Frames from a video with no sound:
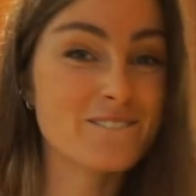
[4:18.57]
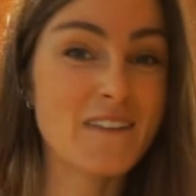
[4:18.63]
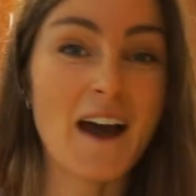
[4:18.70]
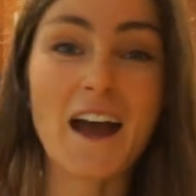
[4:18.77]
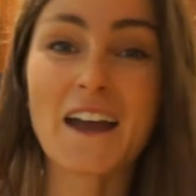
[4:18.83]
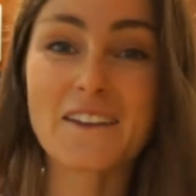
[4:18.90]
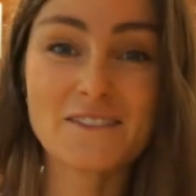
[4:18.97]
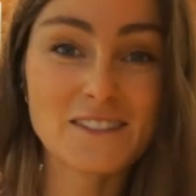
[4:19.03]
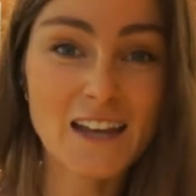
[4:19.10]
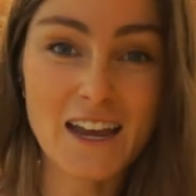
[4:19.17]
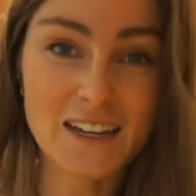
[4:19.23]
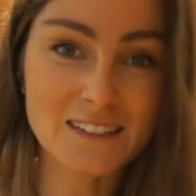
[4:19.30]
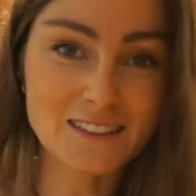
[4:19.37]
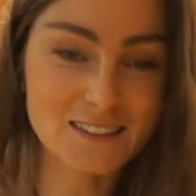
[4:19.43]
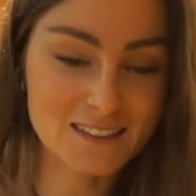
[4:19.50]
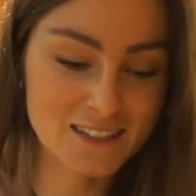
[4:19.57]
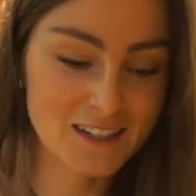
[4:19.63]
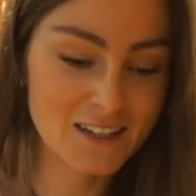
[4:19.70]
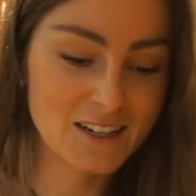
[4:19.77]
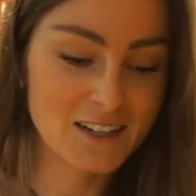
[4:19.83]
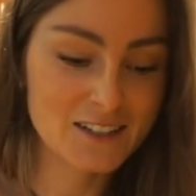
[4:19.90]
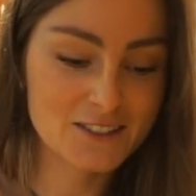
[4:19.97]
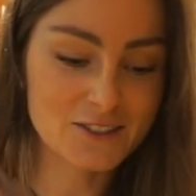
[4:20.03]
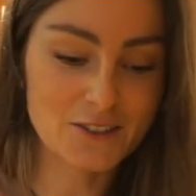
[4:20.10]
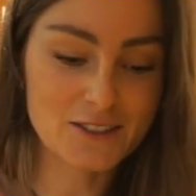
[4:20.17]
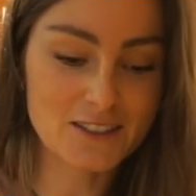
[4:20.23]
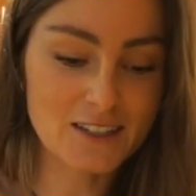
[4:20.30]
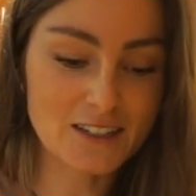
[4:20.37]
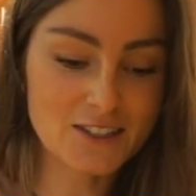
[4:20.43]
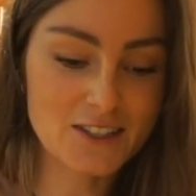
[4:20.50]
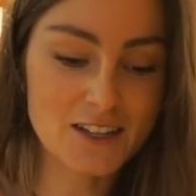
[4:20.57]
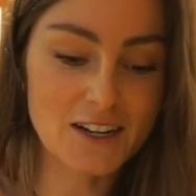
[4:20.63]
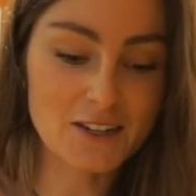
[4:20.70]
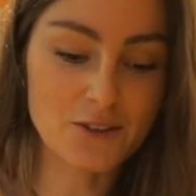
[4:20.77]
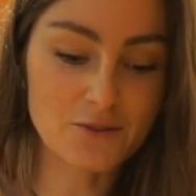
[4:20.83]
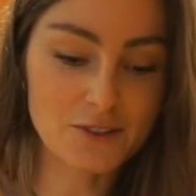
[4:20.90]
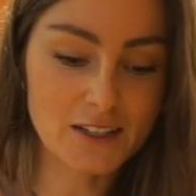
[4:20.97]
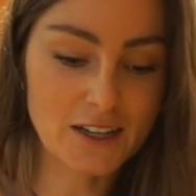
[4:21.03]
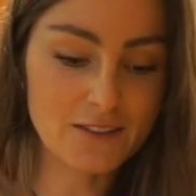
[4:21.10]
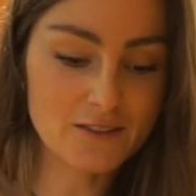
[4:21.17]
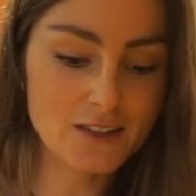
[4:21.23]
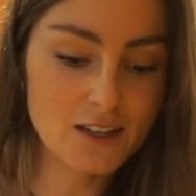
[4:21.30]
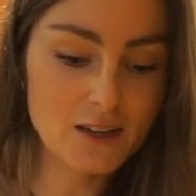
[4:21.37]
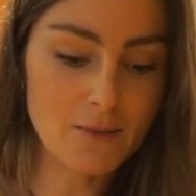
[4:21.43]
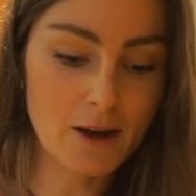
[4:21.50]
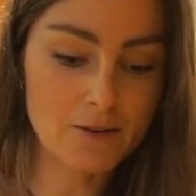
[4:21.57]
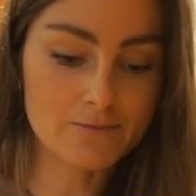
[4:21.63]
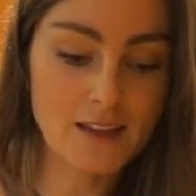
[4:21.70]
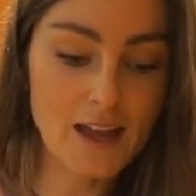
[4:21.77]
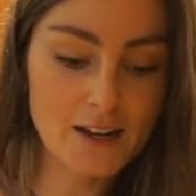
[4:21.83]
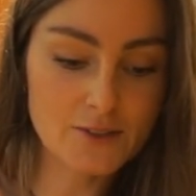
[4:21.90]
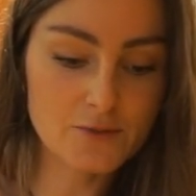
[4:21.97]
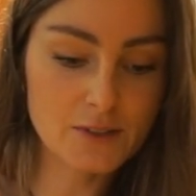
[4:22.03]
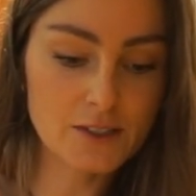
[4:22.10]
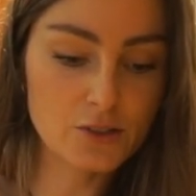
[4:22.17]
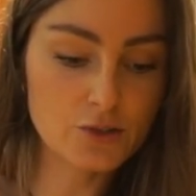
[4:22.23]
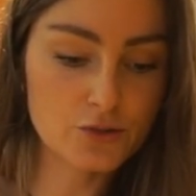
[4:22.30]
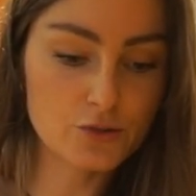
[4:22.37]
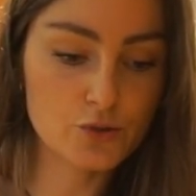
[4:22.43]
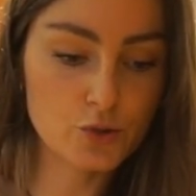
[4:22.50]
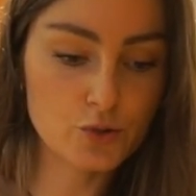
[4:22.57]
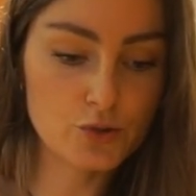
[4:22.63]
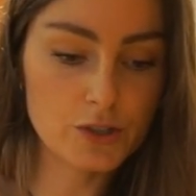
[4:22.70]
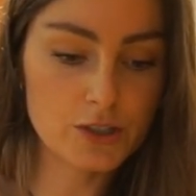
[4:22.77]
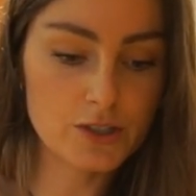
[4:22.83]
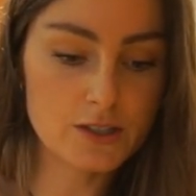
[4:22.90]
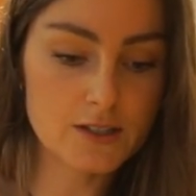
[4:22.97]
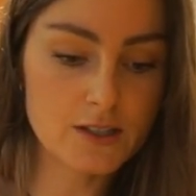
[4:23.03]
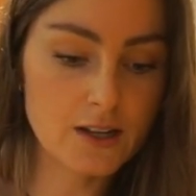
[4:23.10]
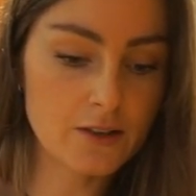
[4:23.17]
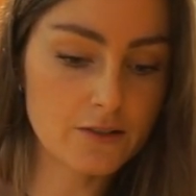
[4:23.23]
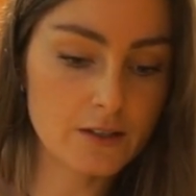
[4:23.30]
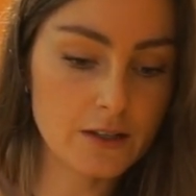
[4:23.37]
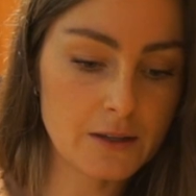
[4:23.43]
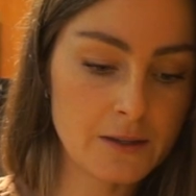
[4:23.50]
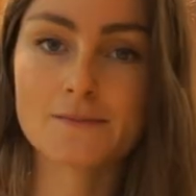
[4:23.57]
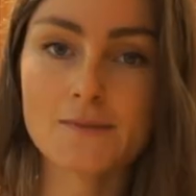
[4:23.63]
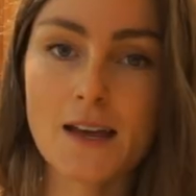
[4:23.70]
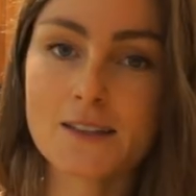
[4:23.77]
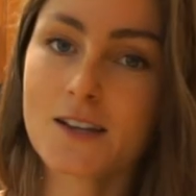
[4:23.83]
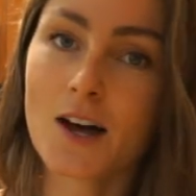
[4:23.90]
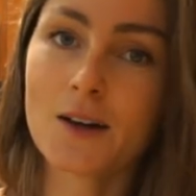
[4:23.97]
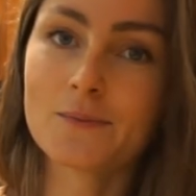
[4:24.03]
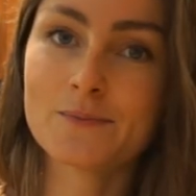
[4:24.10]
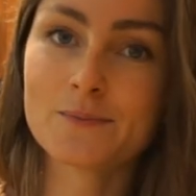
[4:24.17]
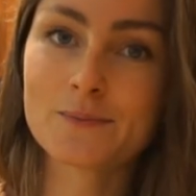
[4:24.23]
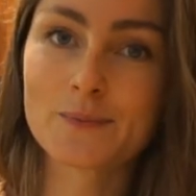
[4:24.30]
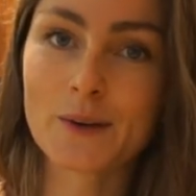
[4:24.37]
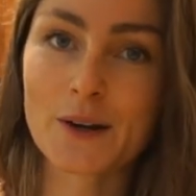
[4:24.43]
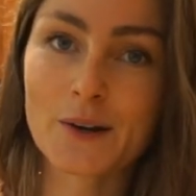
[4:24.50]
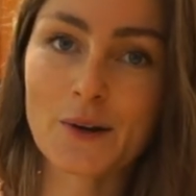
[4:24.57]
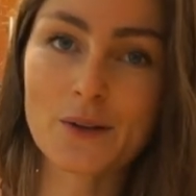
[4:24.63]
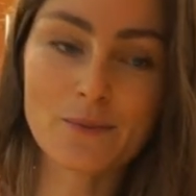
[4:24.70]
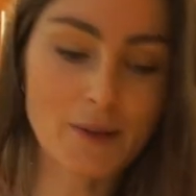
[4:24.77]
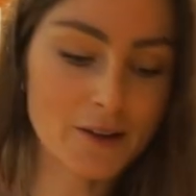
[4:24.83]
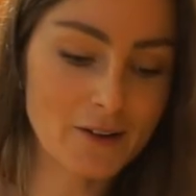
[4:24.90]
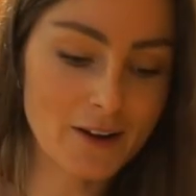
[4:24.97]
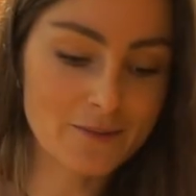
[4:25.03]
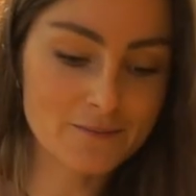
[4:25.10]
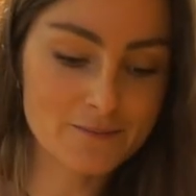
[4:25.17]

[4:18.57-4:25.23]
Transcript: 5 days. So it's lunch that I don't really have to think about. And it's really nutritious and healthy. That's all. We're gonna go to the playground.